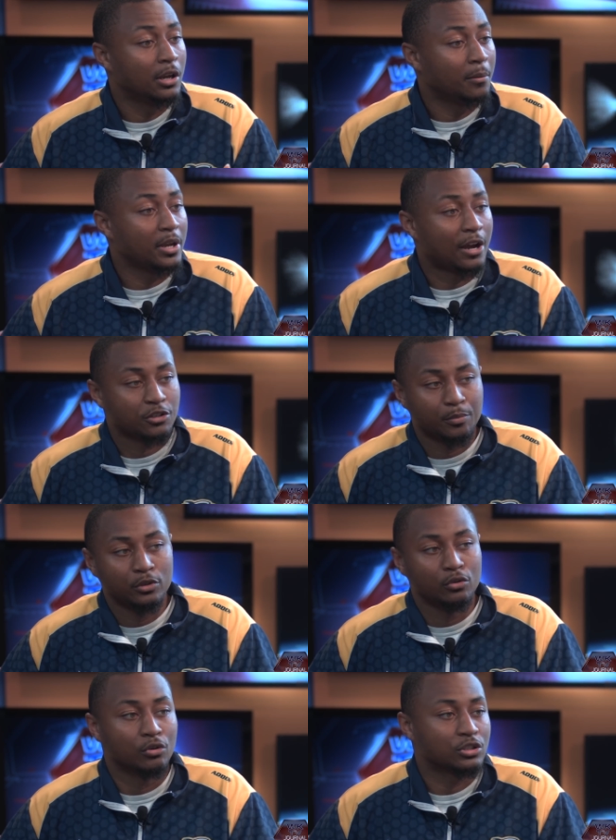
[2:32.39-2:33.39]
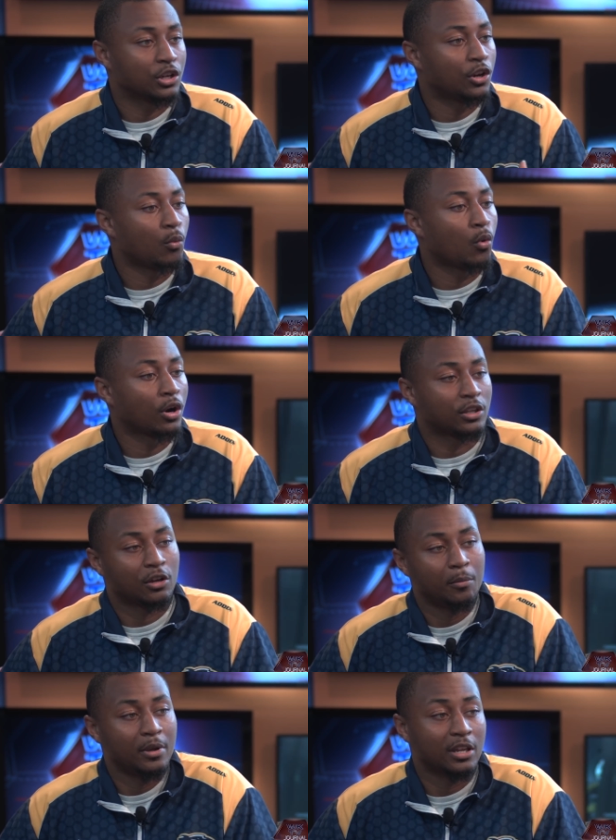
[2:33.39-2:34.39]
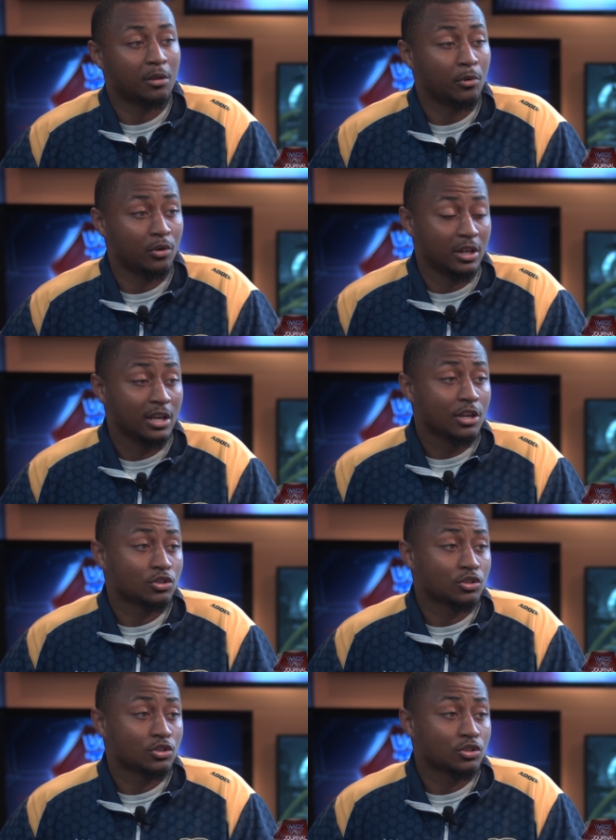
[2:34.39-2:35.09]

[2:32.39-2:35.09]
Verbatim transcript: be entrepreneurs they're going to work they're going to be in the community